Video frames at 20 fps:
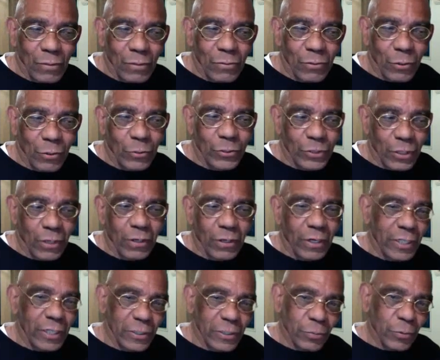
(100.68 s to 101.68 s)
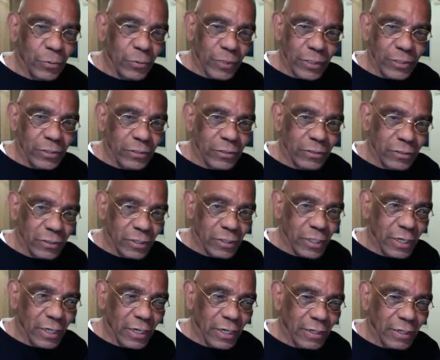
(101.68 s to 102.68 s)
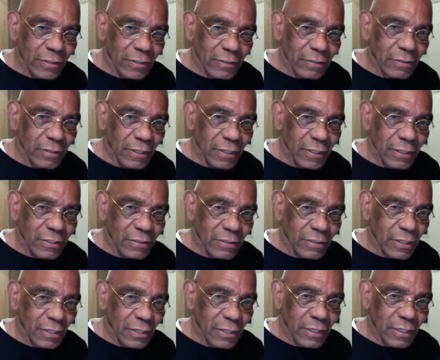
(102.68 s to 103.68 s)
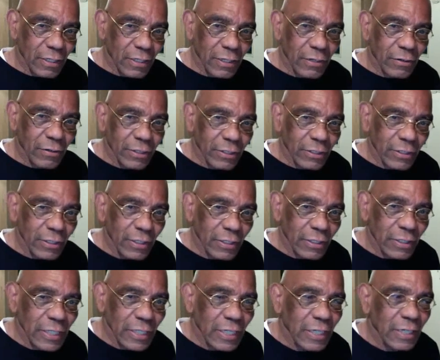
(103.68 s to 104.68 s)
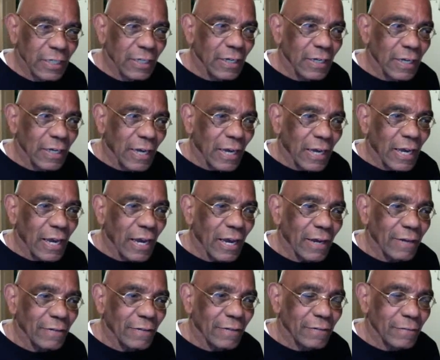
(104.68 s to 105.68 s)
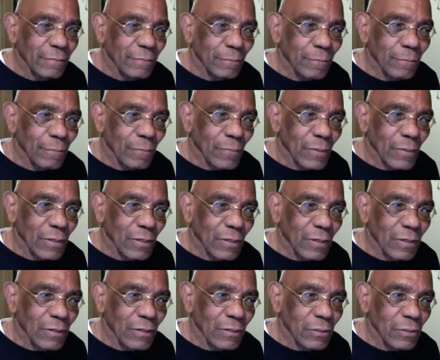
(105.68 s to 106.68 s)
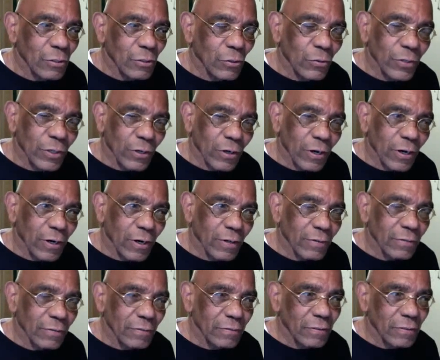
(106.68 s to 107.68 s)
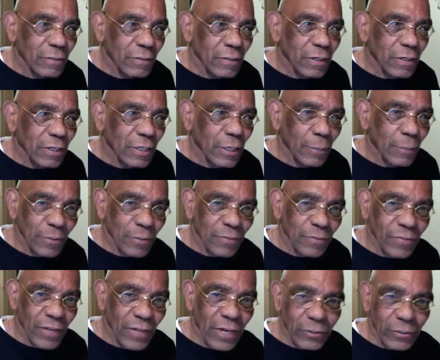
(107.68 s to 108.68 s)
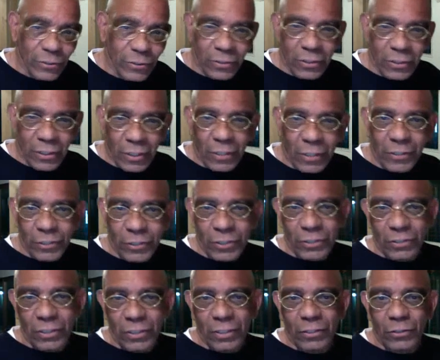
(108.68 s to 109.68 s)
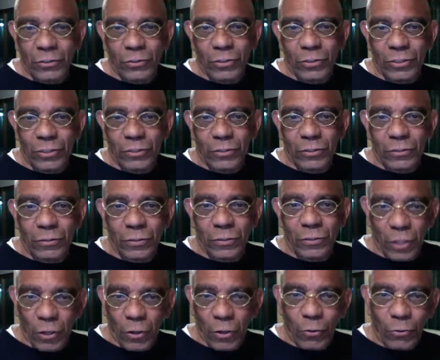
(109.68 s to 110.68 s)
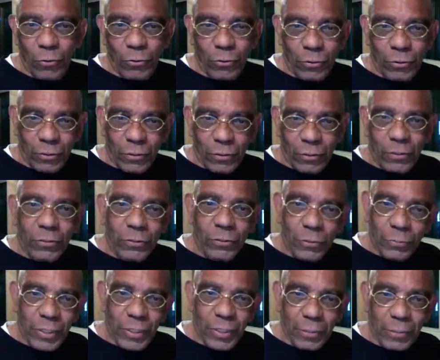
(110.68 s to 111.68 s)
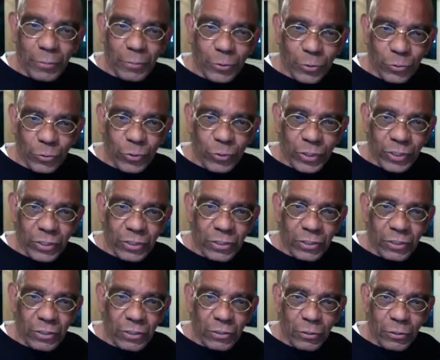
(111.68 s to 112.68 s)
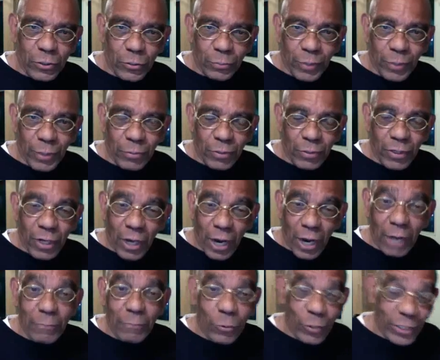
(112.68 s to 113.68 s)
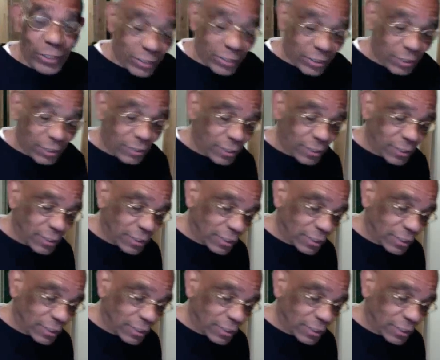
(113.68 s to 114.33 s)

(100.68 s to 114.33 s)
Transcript: Those are aspirations that I carry, and there are a couple of thousand kanji that you need to know to be able to read the newspaper. I'm quite serious.